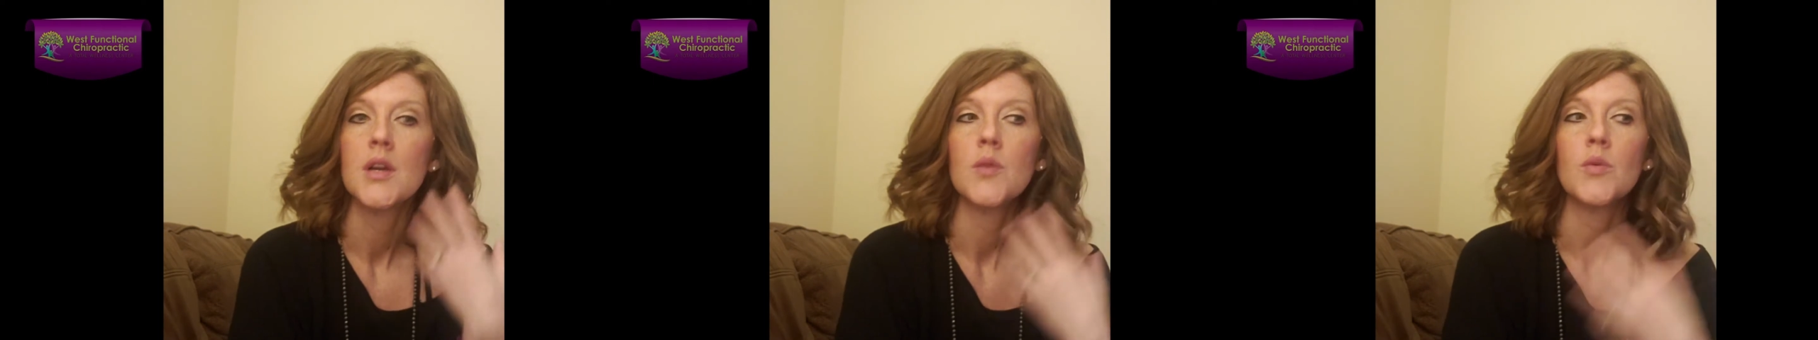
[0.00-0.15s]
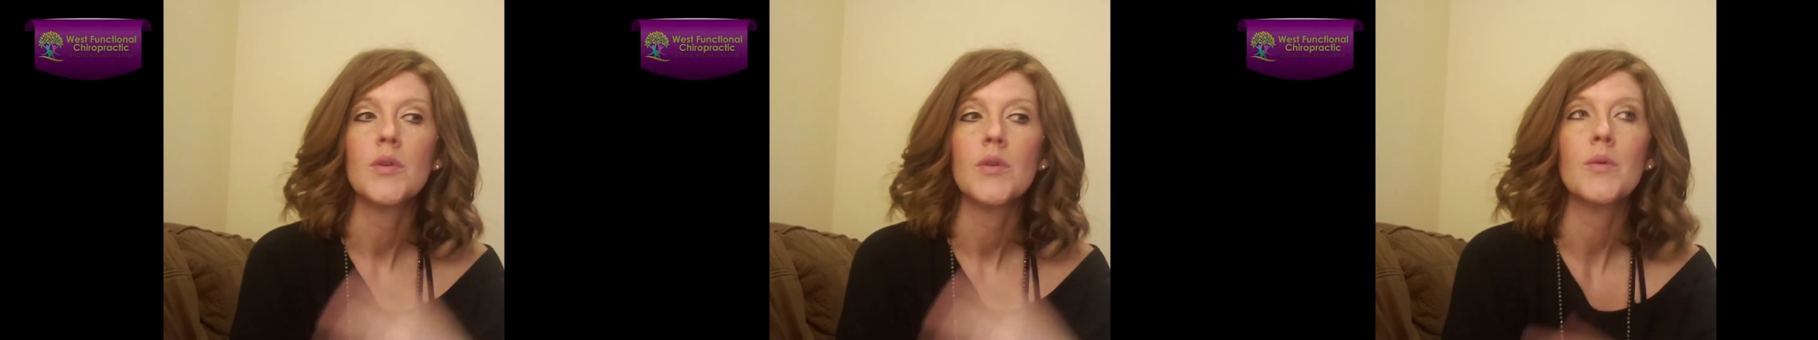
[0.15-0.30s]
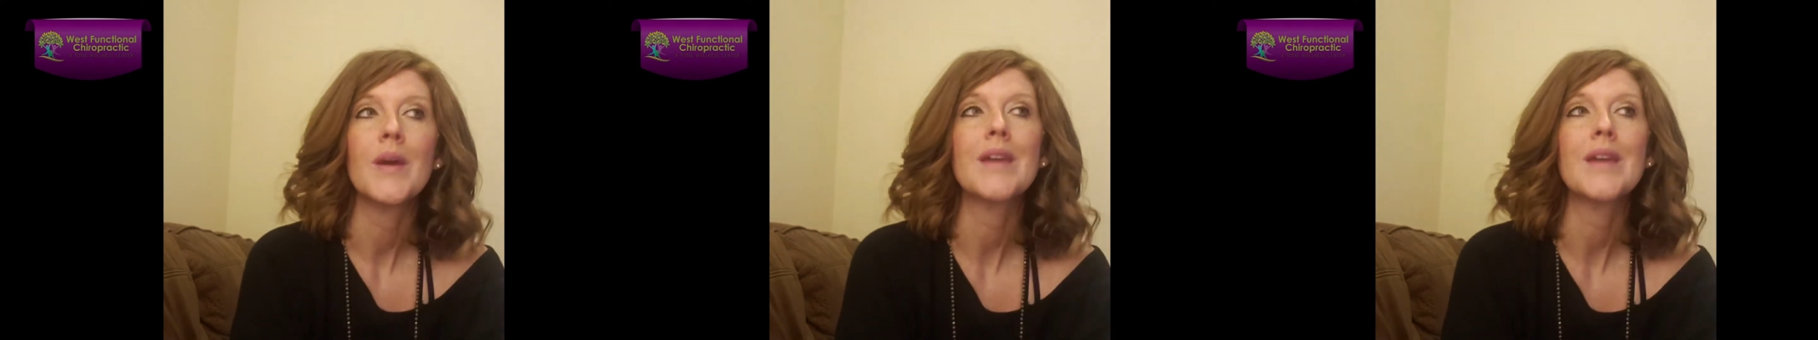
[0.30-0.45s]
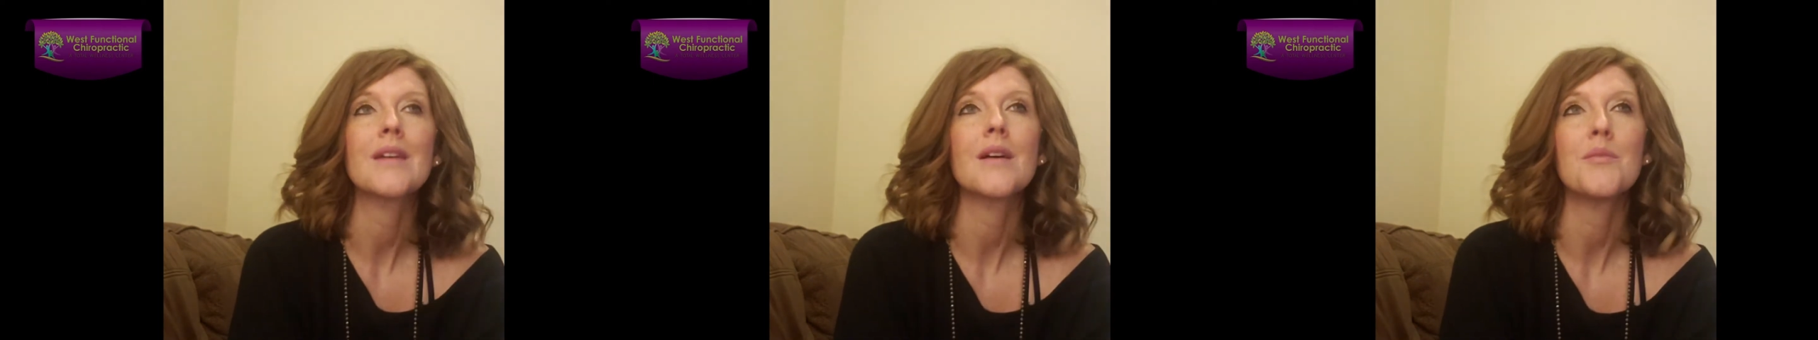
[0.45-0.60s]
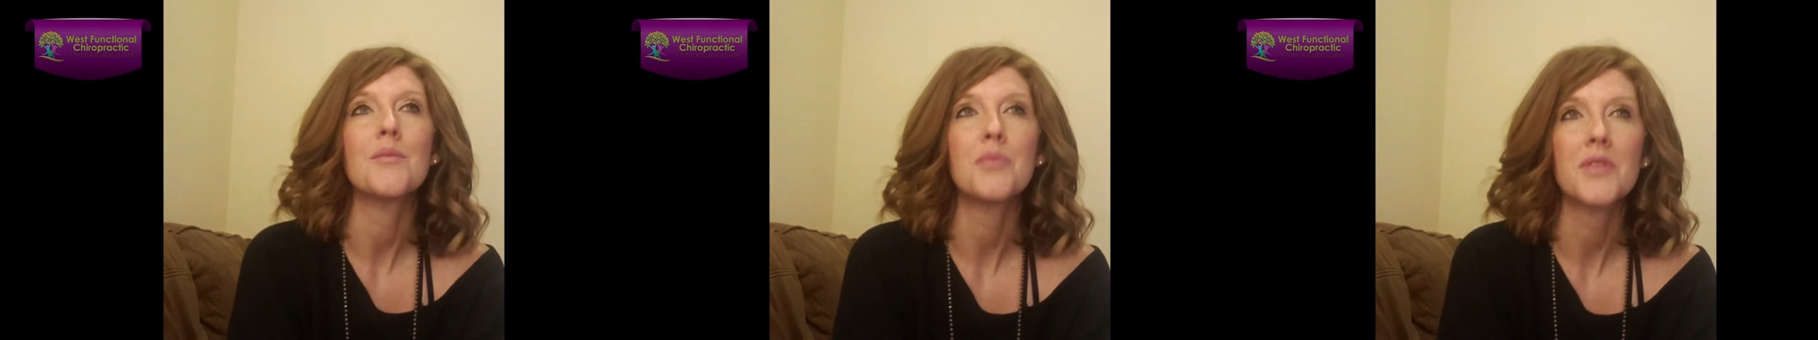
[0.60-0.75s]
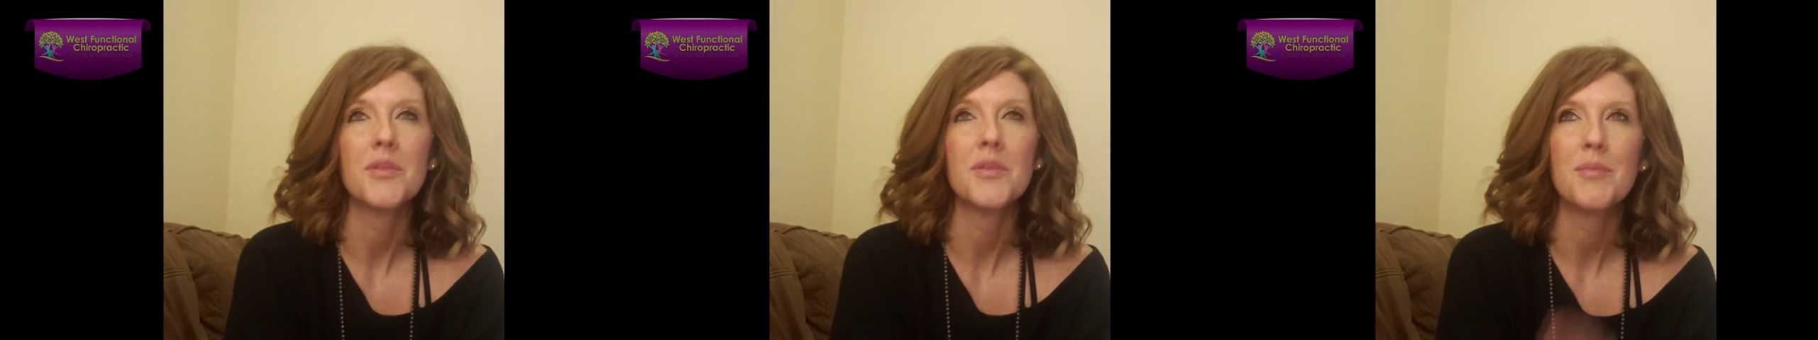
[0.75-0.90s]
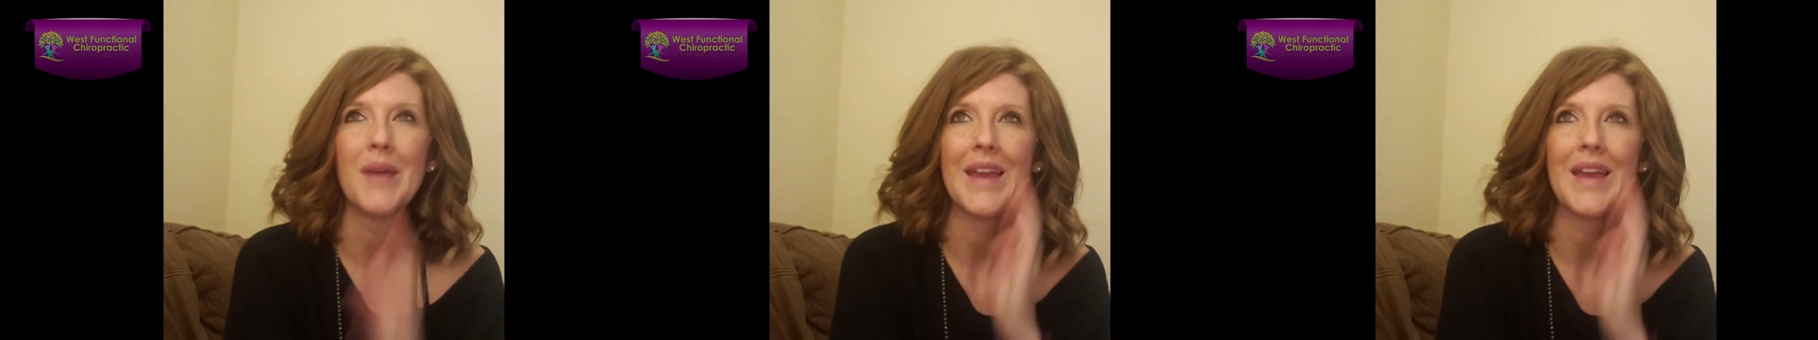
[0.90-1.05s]
we wake up
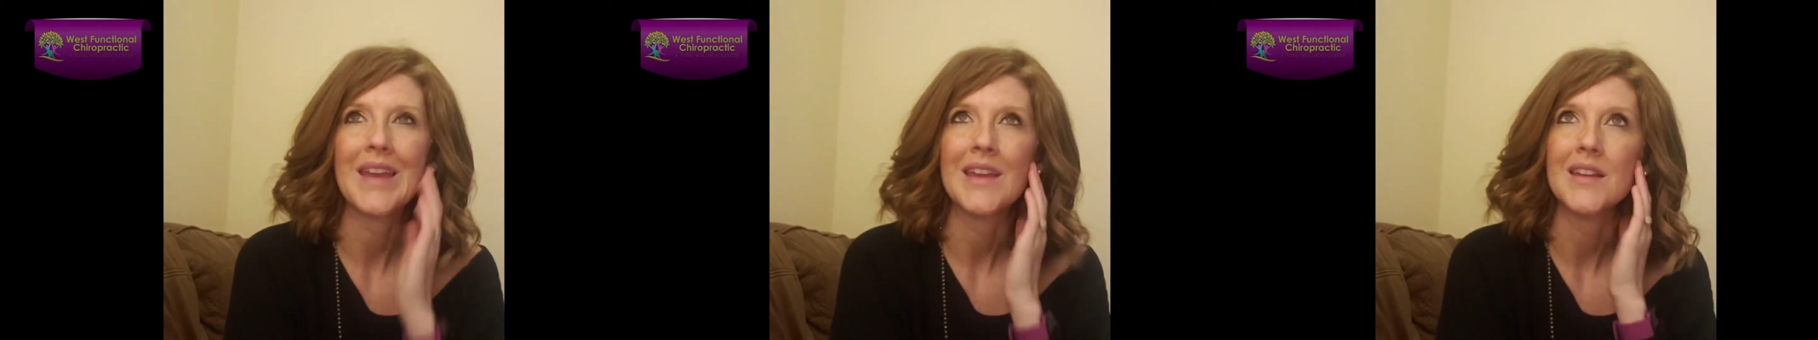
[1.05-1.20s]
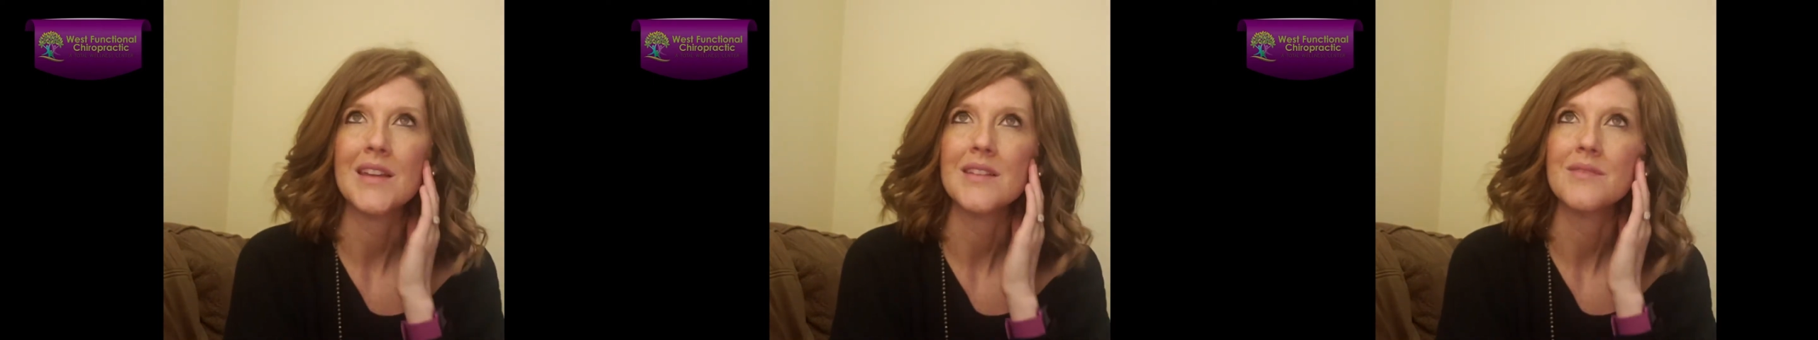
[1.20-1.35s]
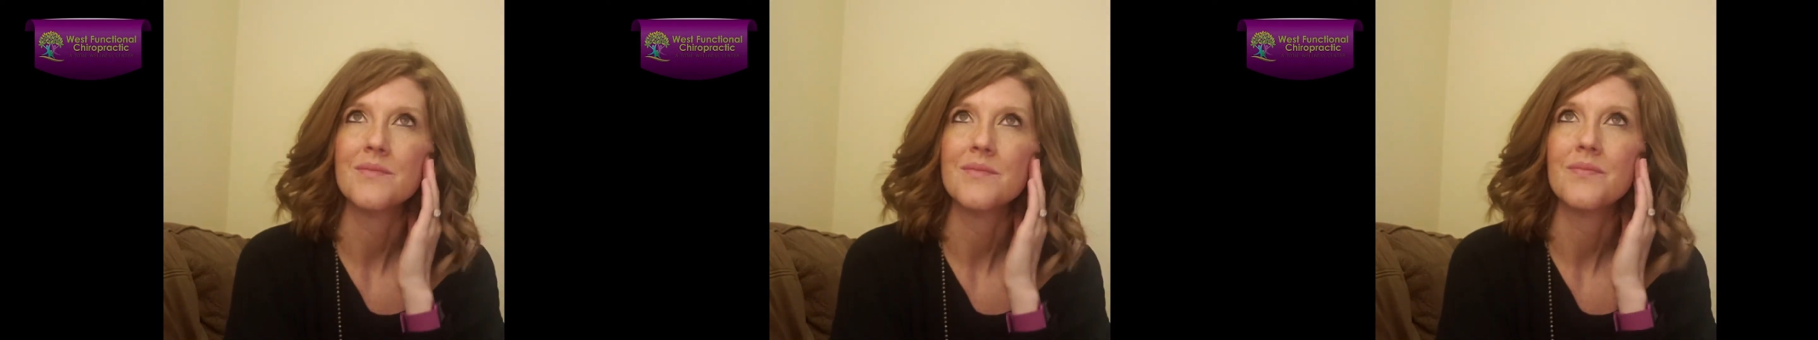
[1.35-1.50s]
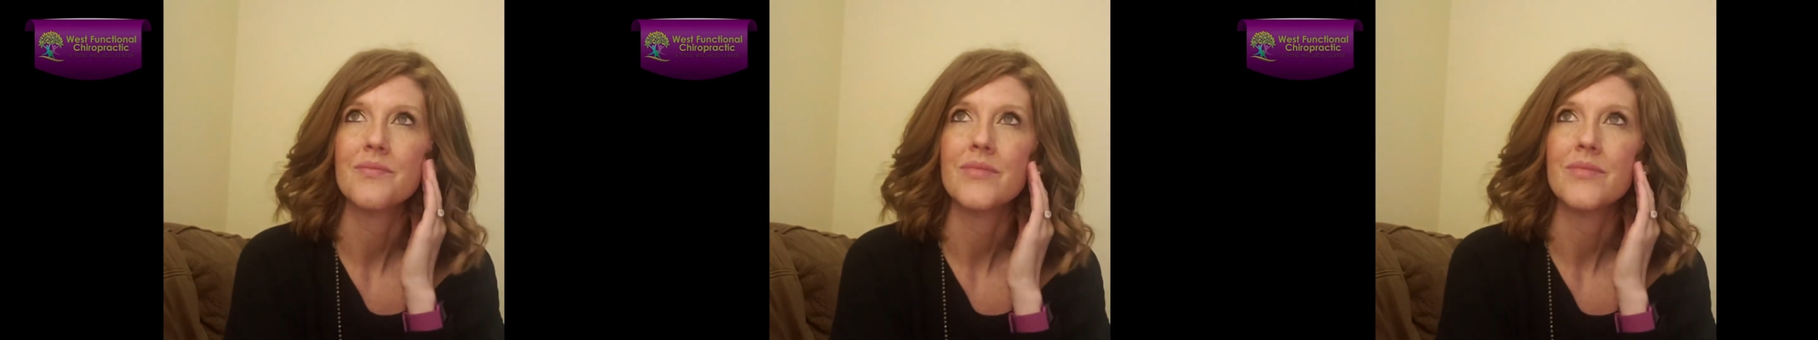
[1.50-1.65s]
with pain.